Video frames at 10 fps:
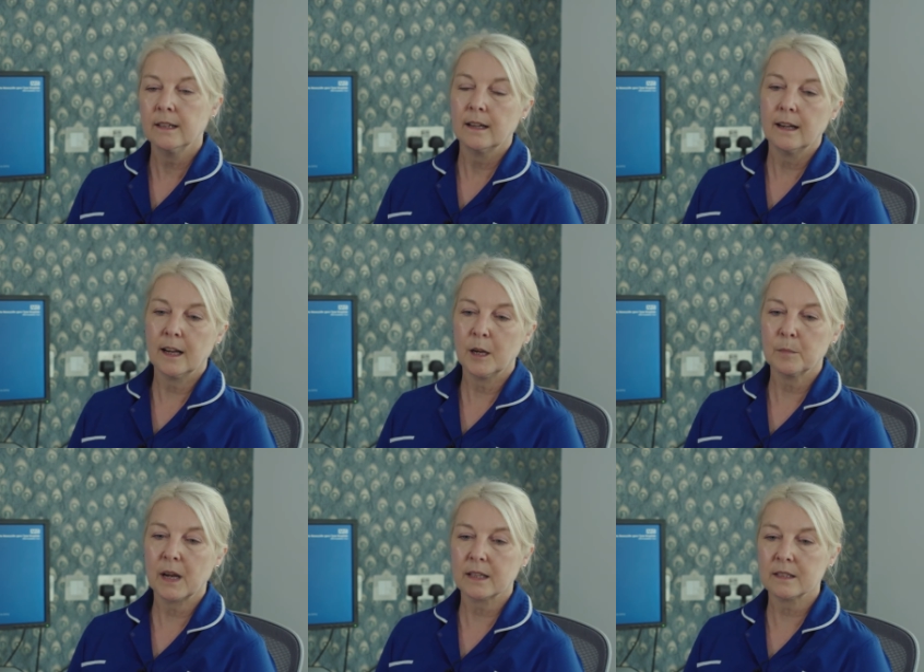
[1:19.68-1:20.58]

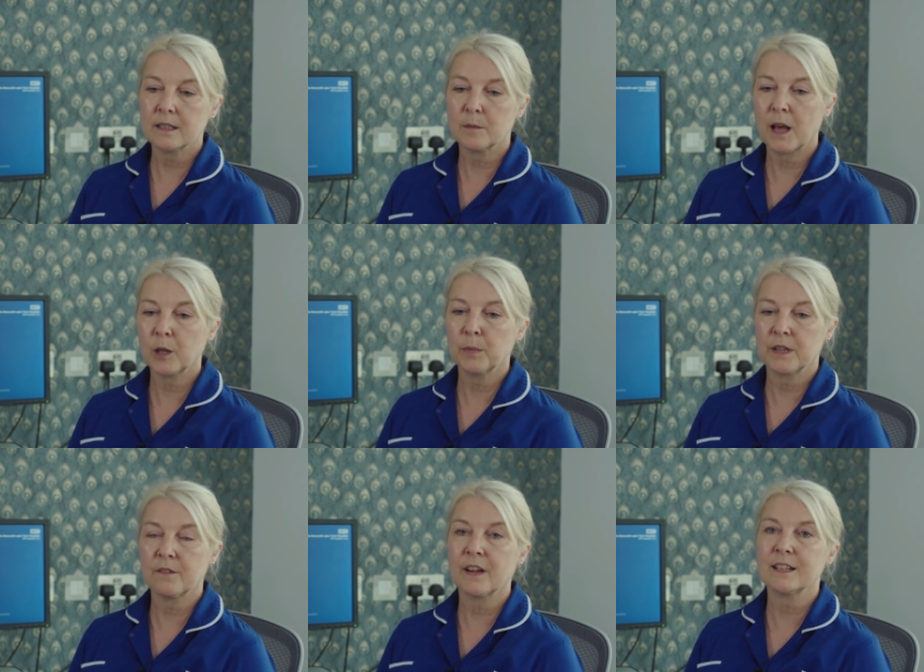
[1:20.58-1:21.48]
and some help
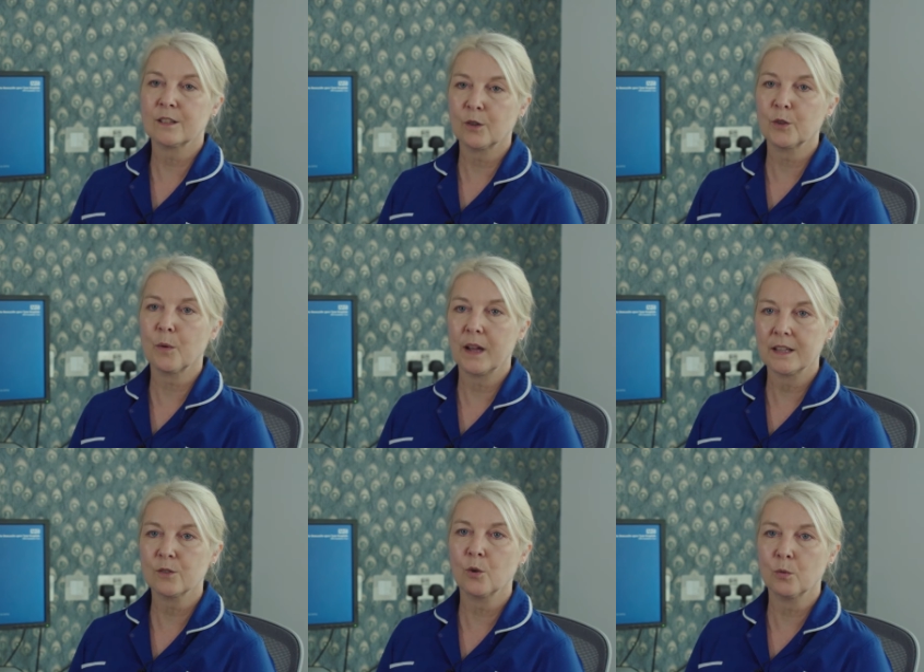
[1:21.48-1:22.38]
and advice along the way
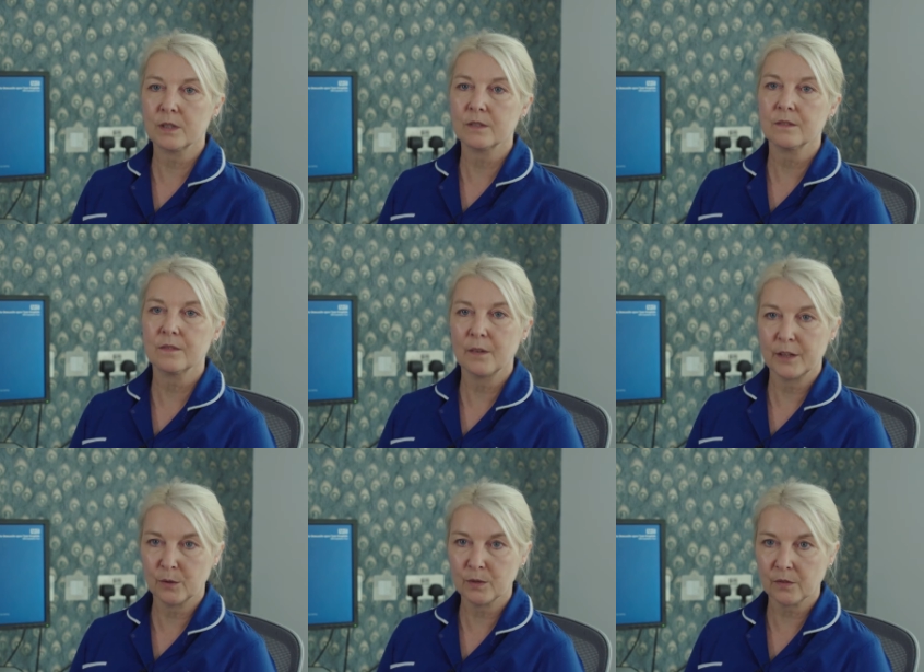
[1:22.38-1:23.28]
is always very
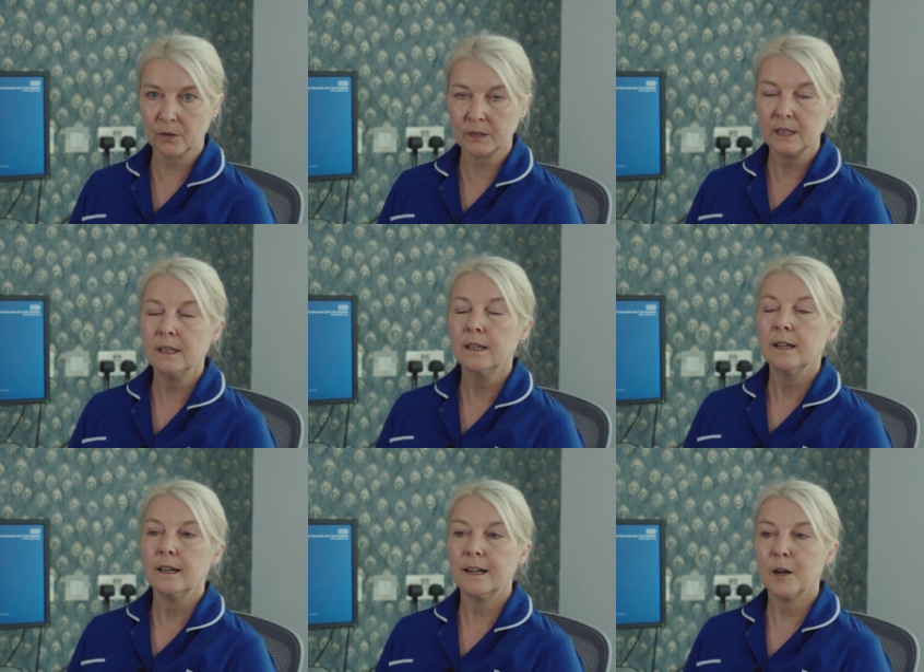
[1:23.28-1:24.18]
useful.
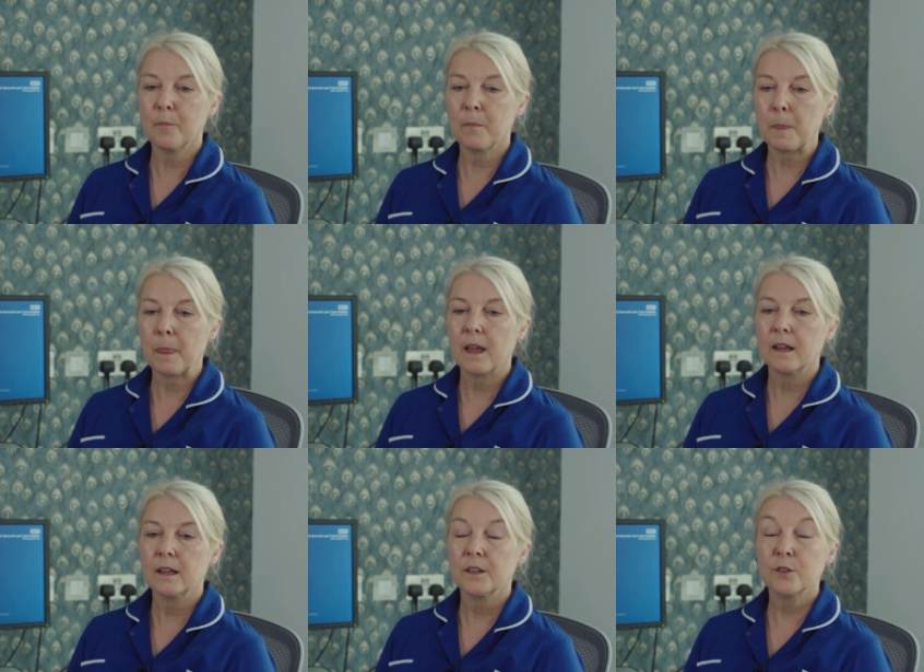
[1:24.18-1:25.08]

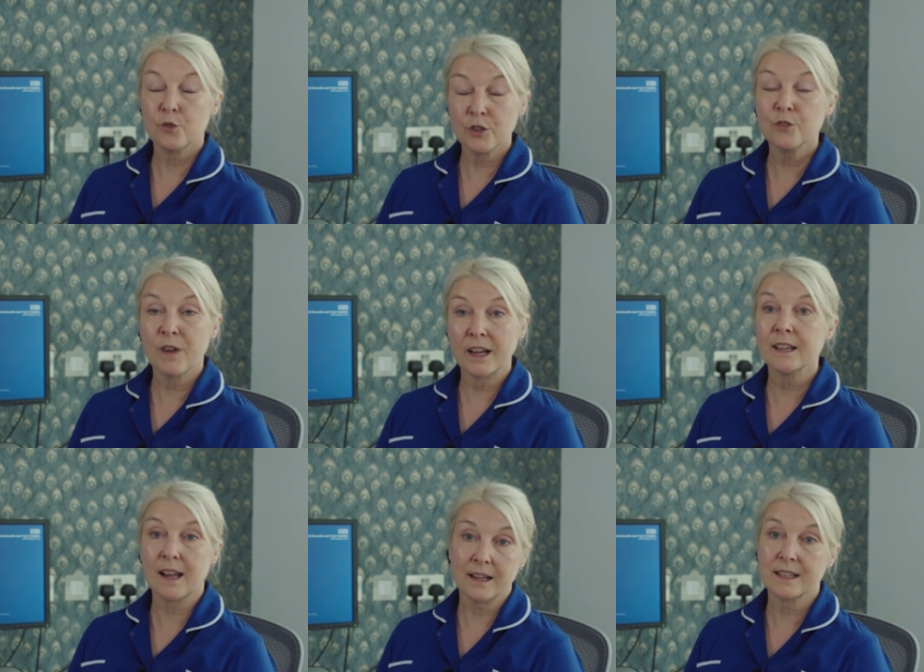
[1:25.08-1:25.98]
The Trust
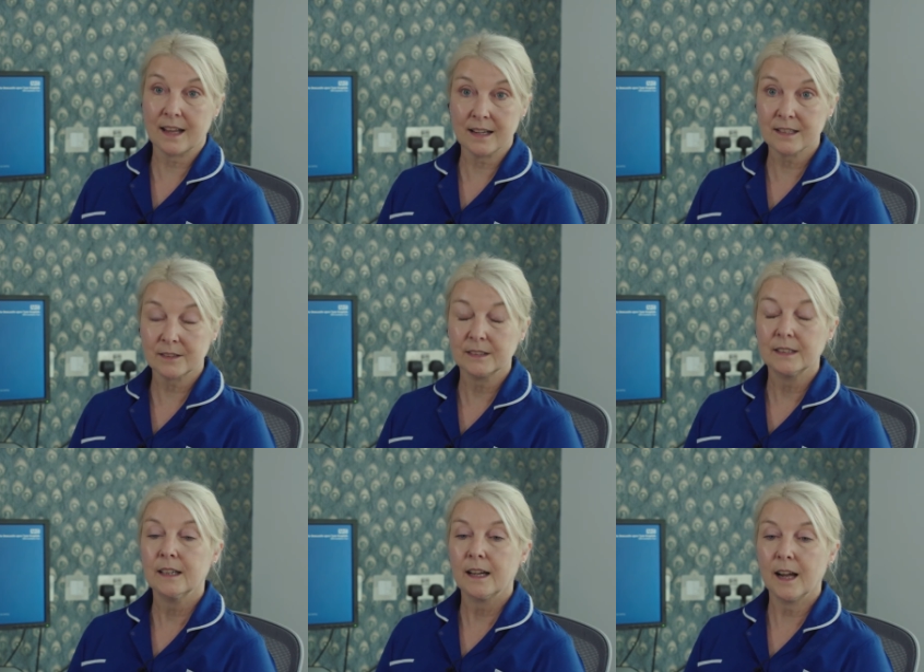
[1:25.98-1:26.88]
recognise that,
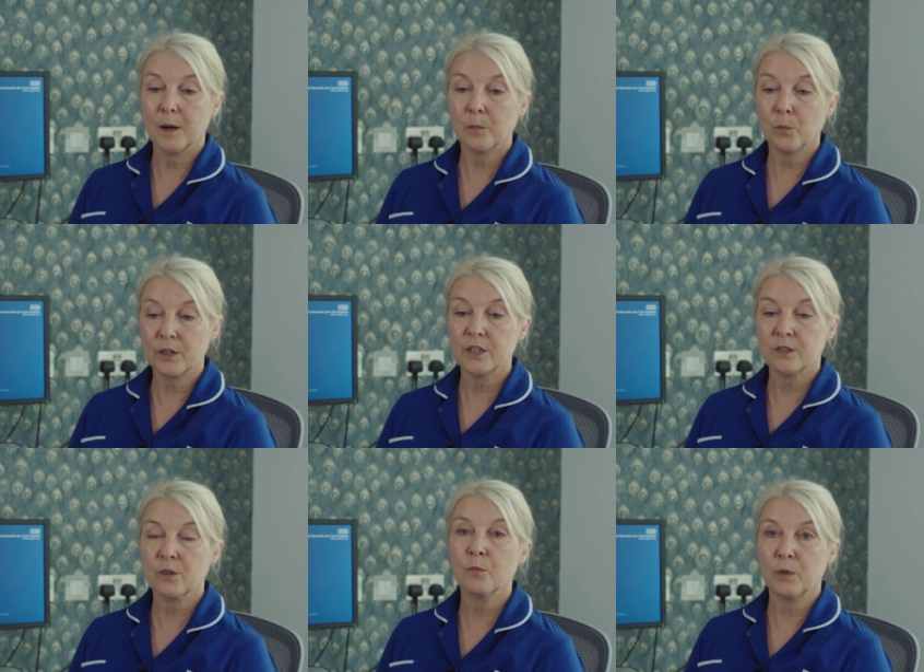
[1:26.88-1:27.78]
which
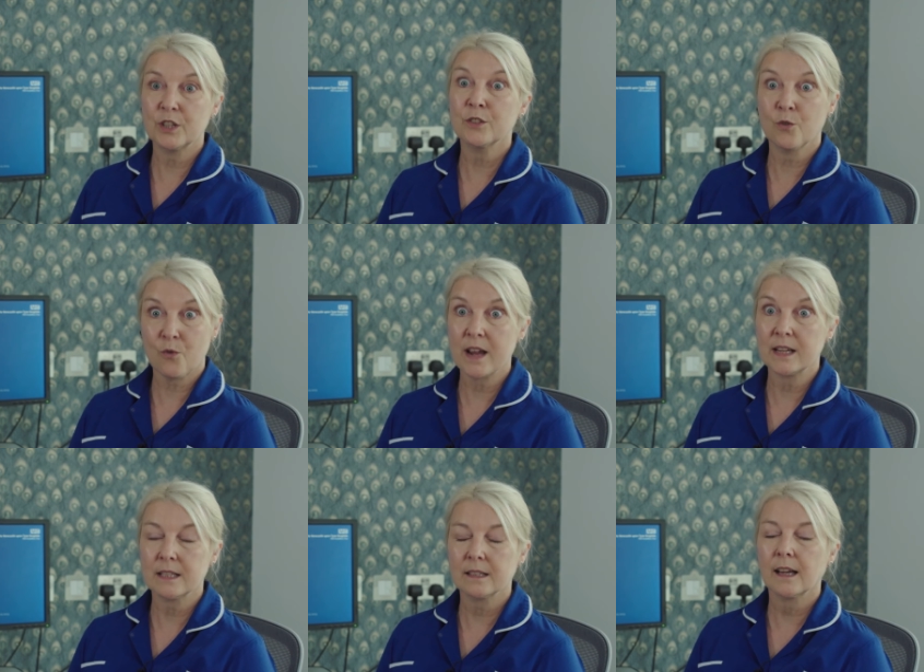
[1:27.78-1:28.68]
is
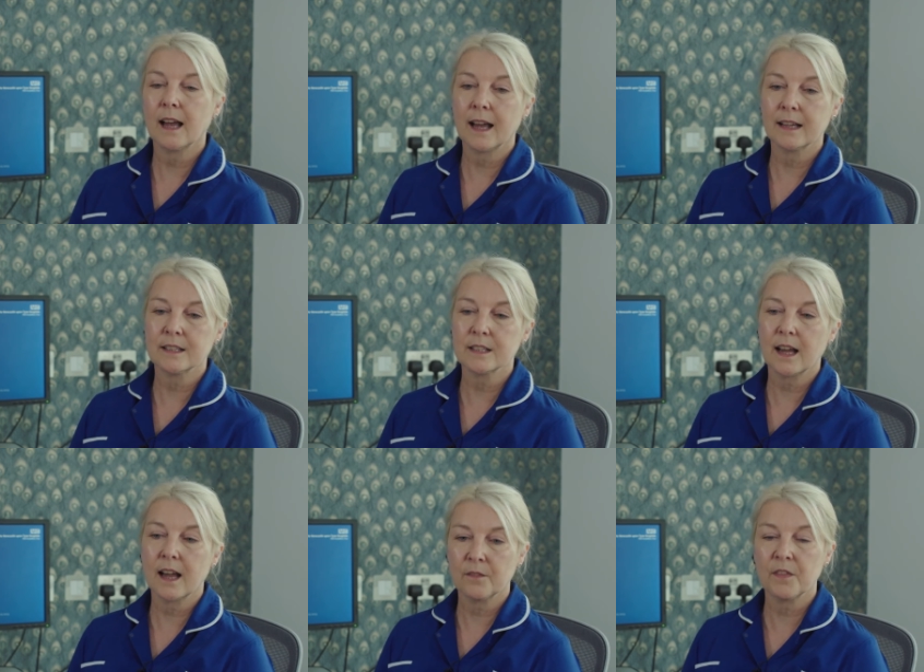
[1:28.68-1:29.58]
great, and
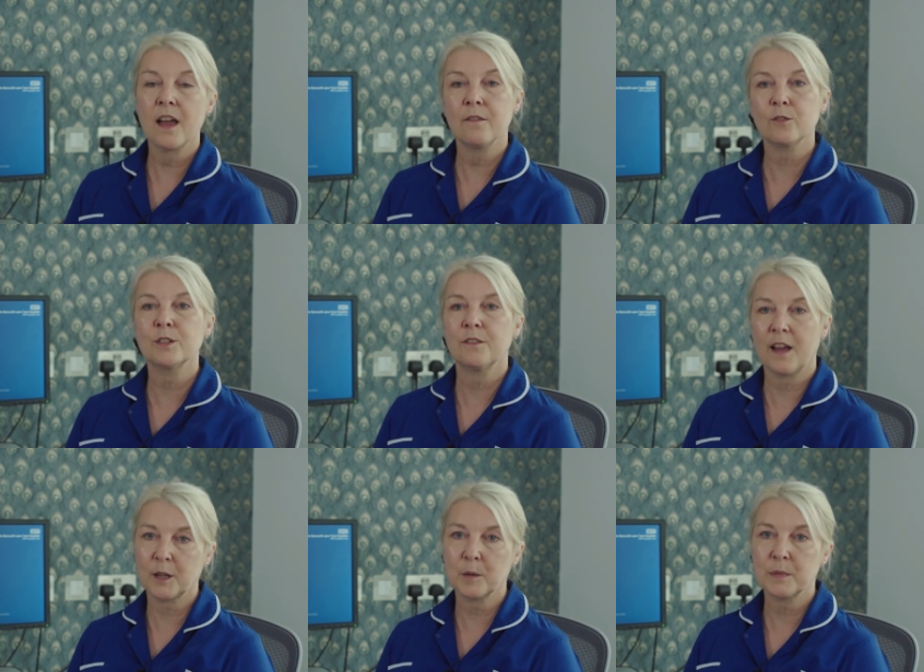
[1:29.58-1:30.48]
have therefore
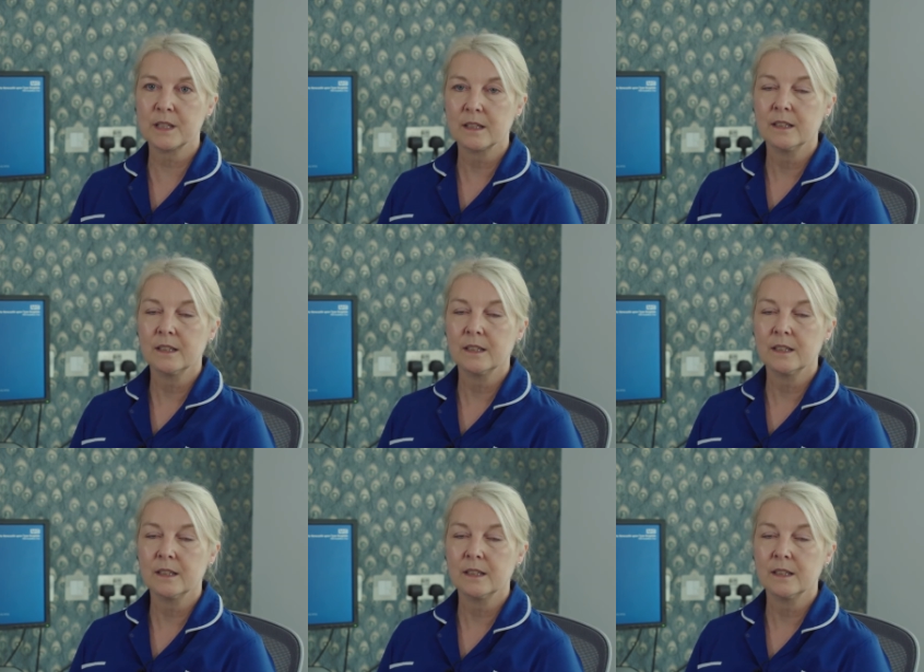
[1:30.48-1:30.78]
developed